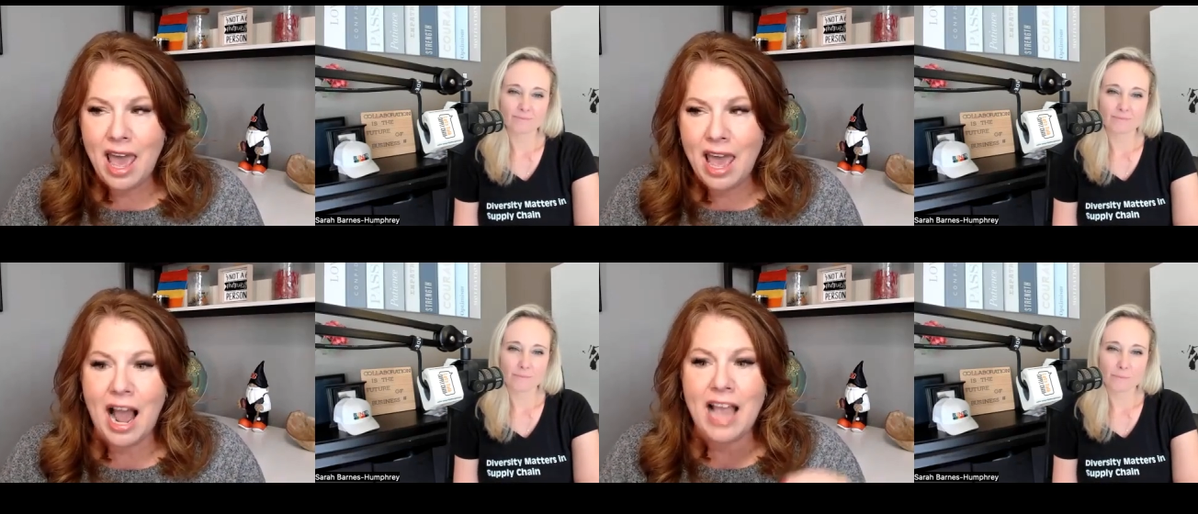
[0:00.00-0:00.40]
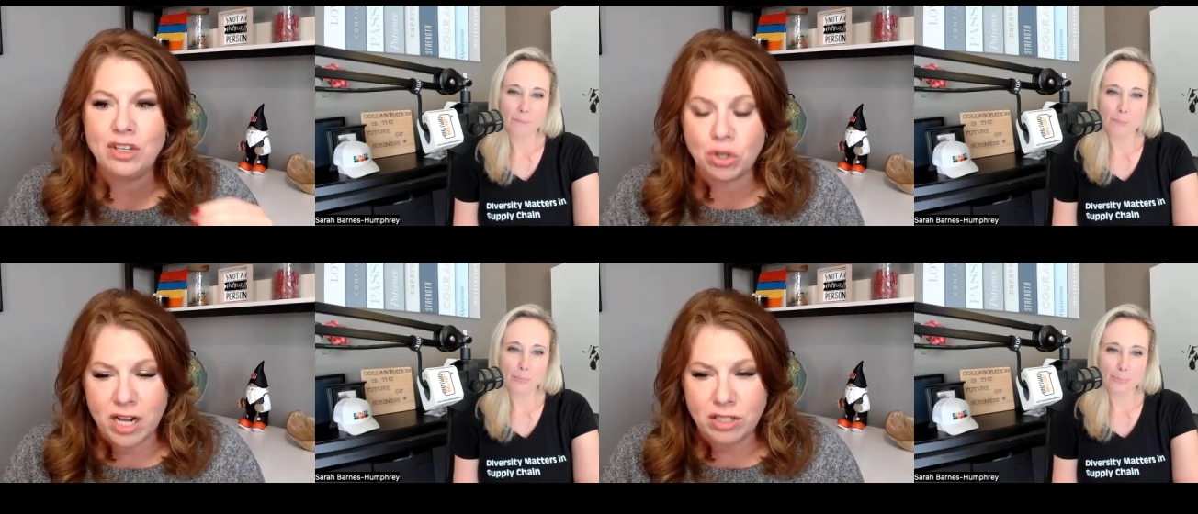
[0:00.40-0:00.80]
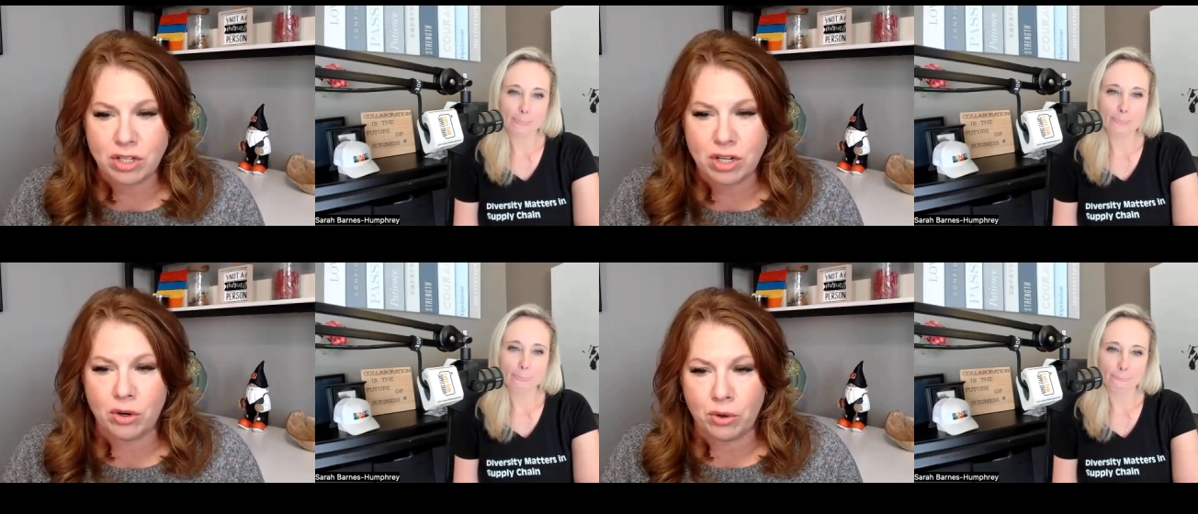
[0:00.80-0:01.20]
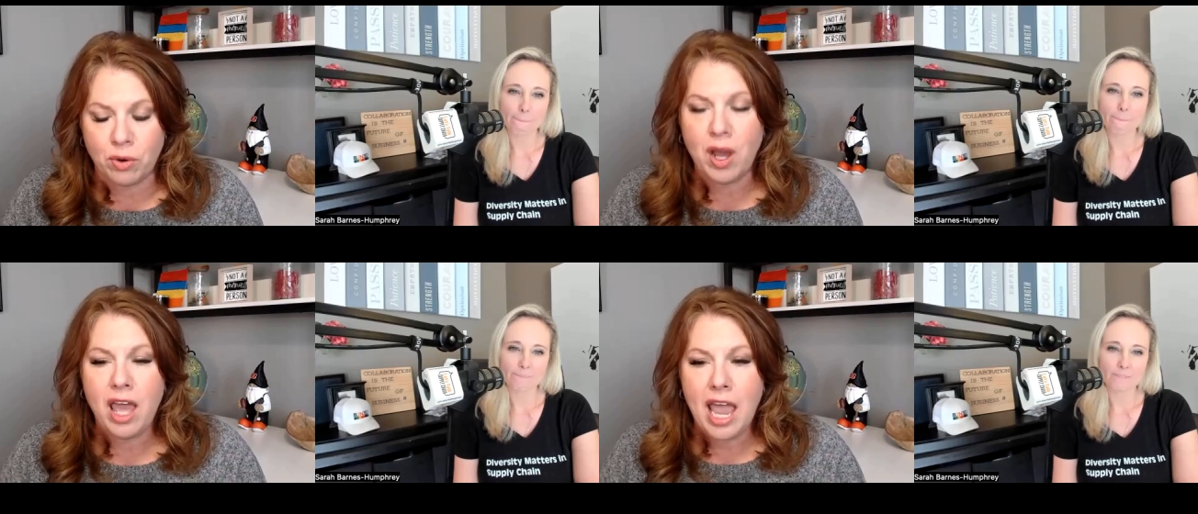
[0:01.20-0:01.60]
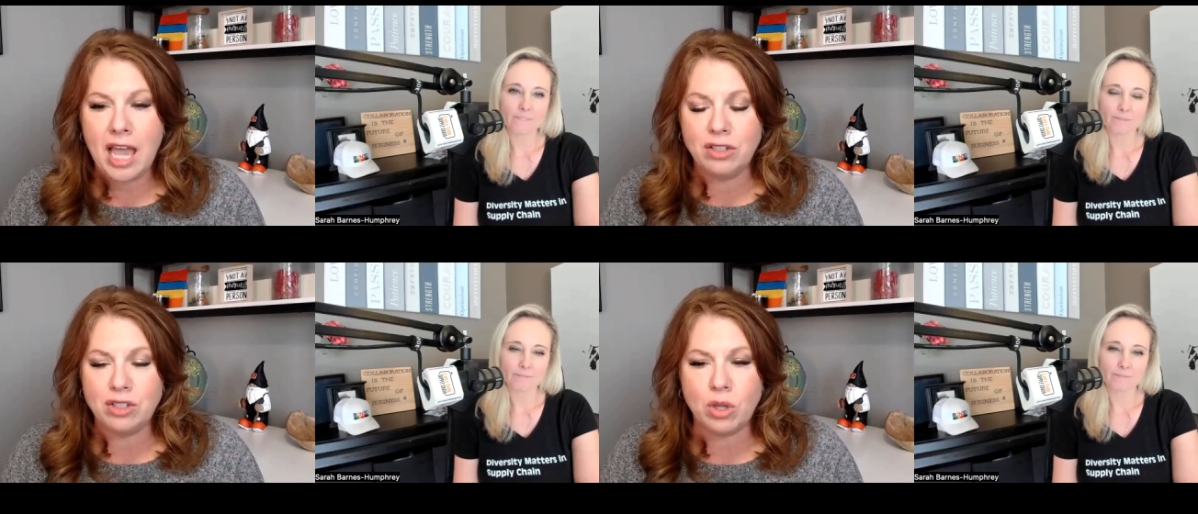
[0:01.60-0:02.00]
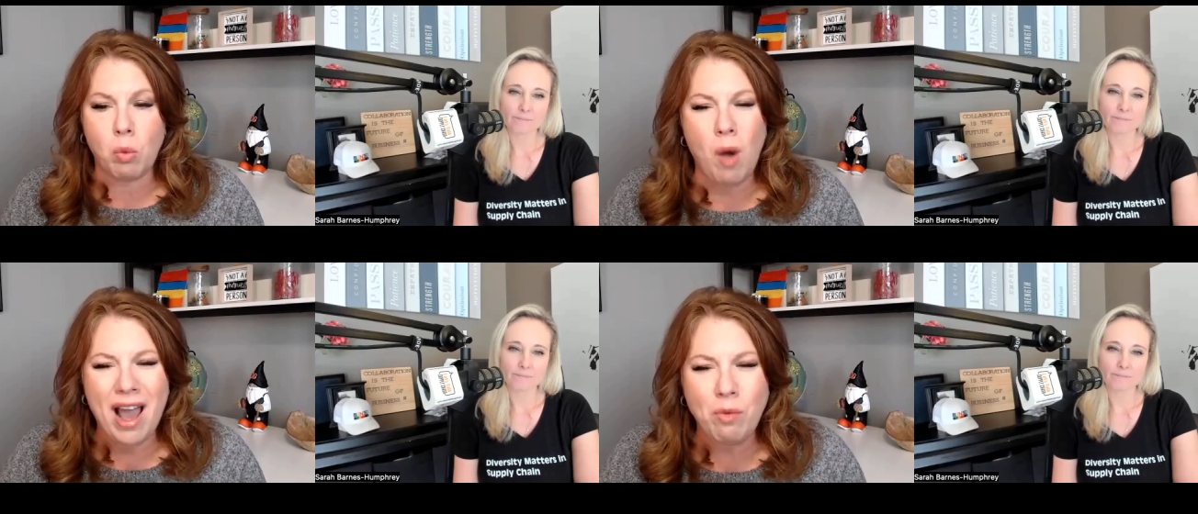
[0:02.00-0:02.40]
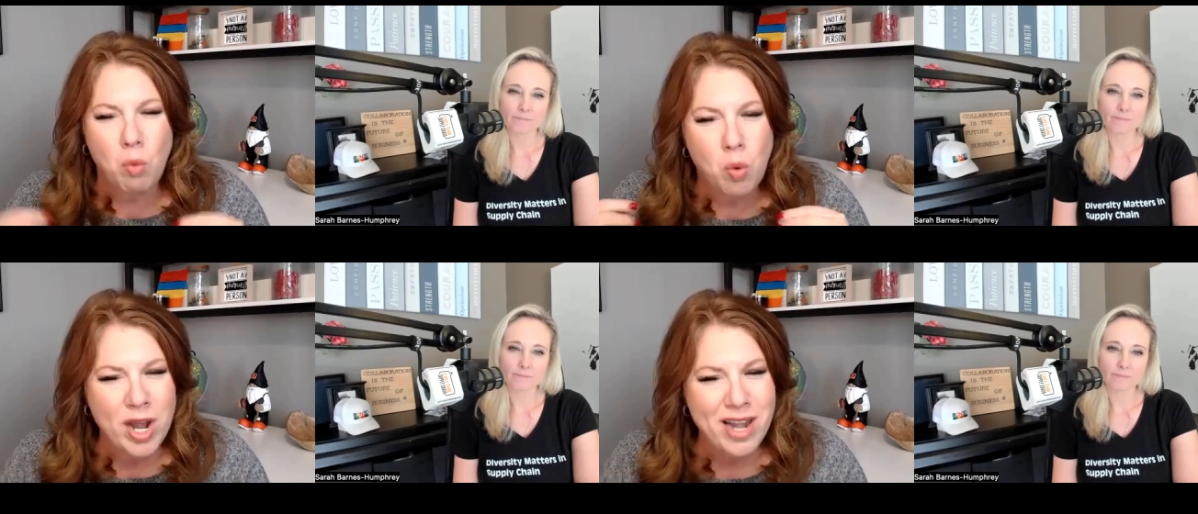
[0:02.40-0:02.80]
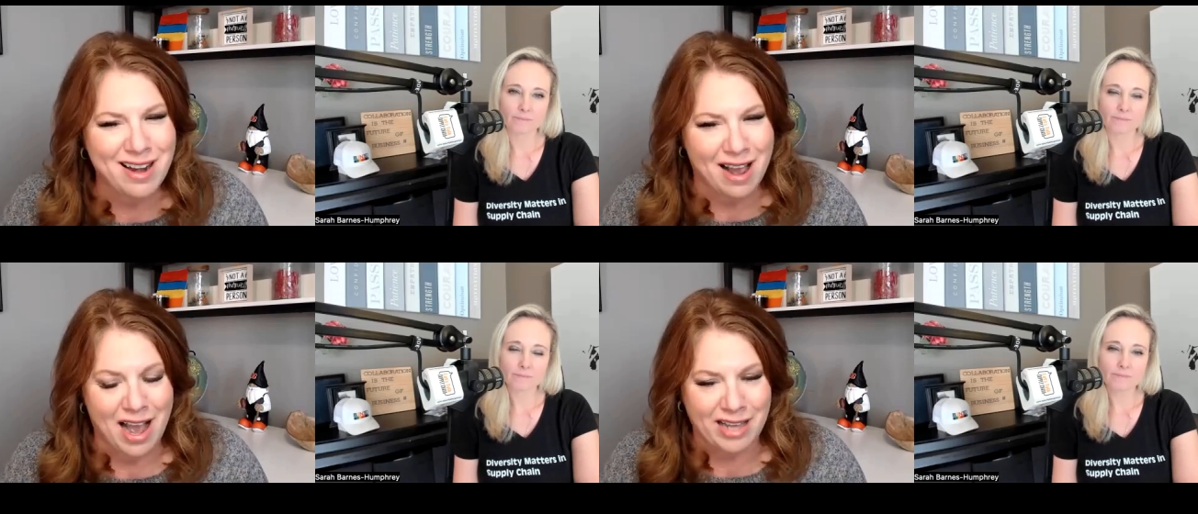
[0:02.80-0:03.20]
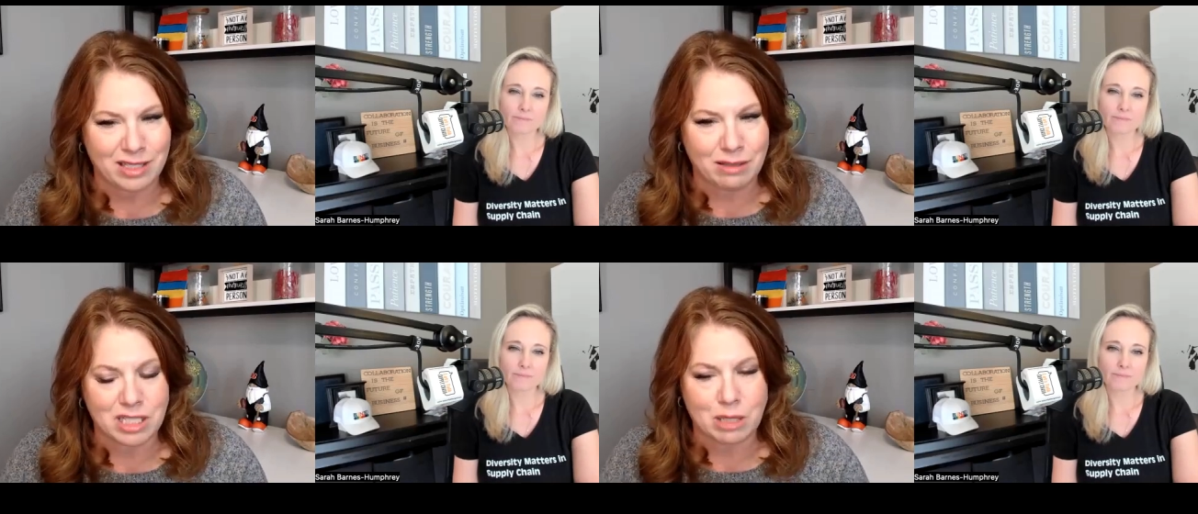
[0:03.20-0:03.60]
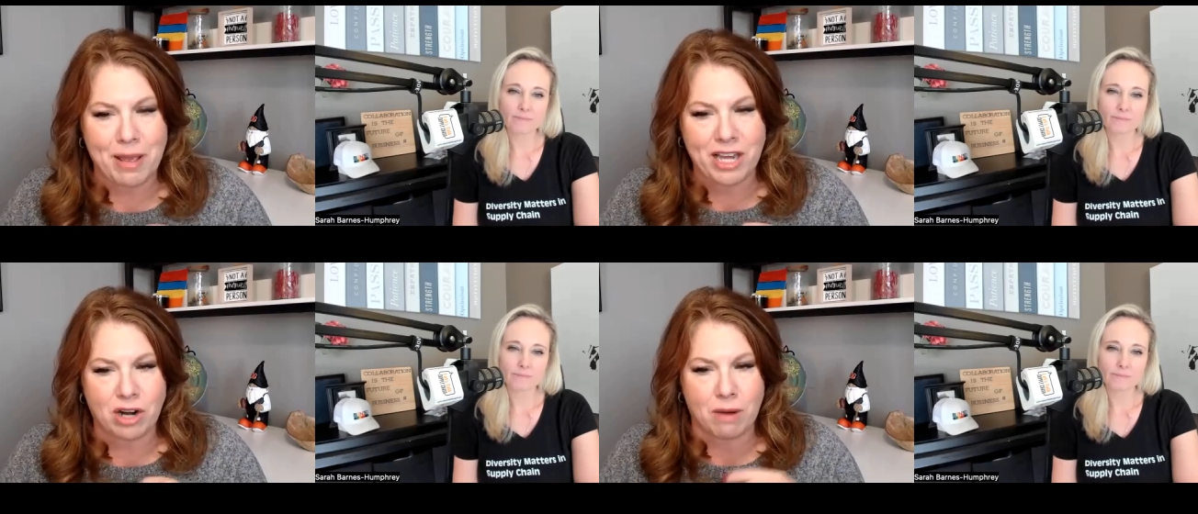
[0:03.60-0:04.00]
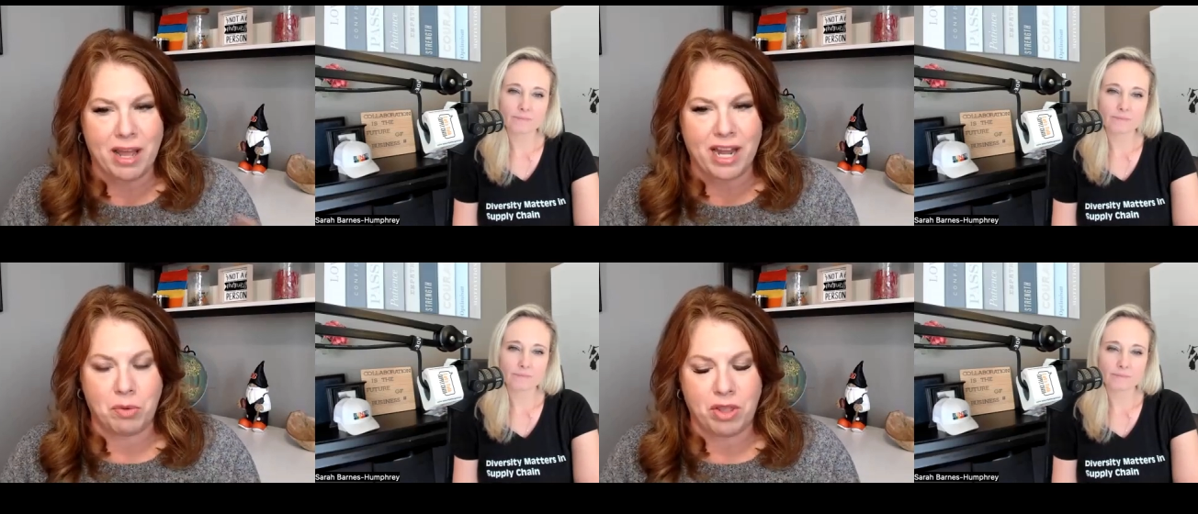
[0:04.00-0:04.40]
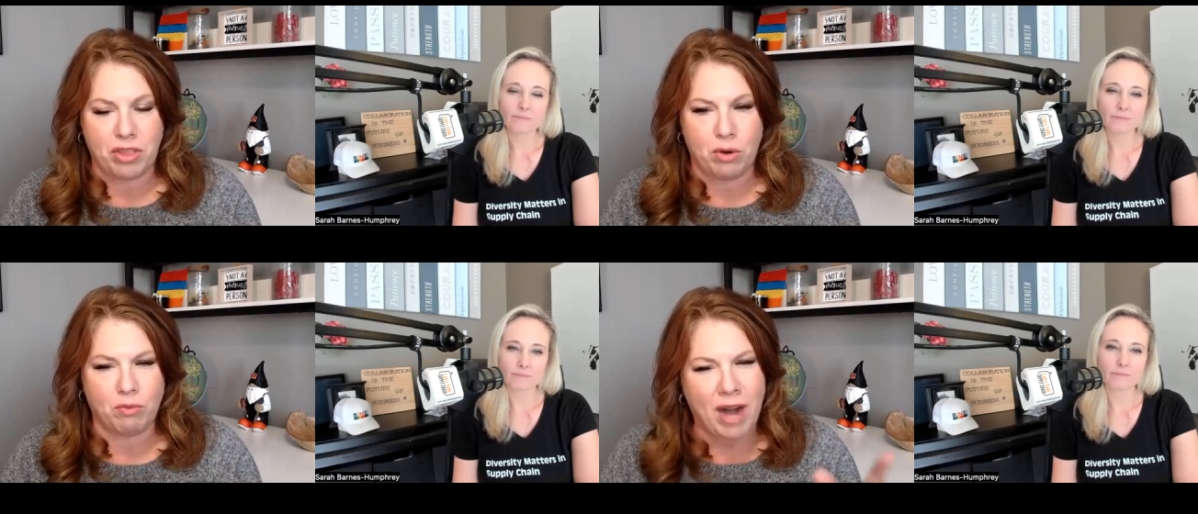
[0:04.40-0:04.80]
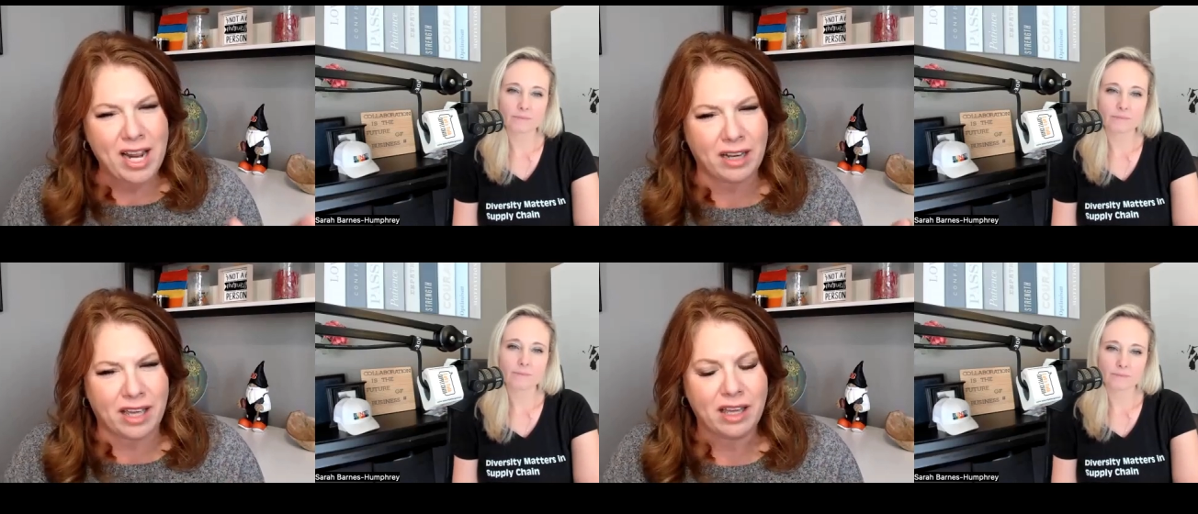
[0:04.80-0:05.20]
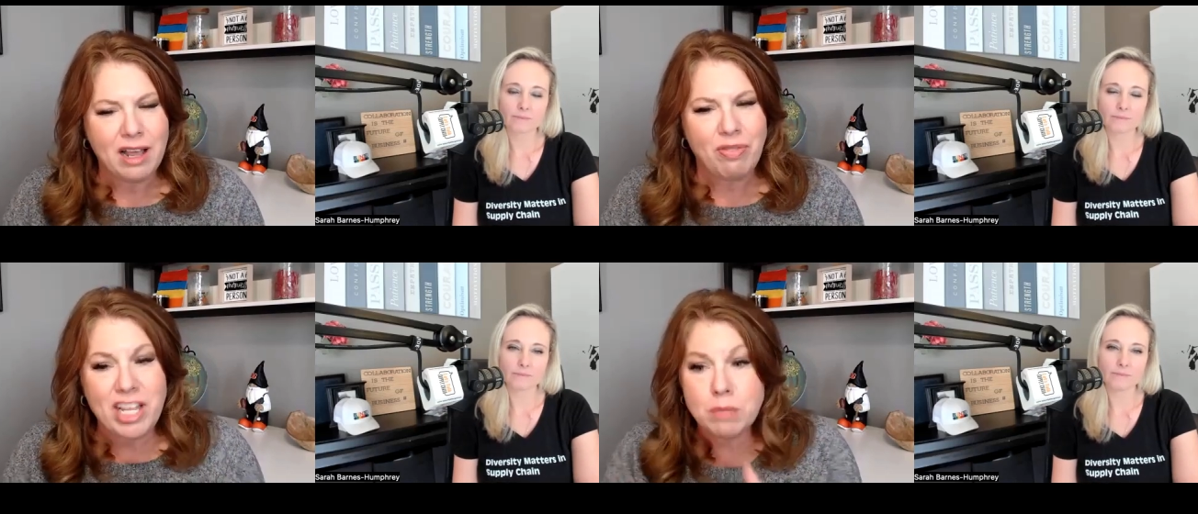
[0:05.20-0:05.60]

Speaker 1: and i trust you and so why wouldn't i spend our money with you right like mm-hmm.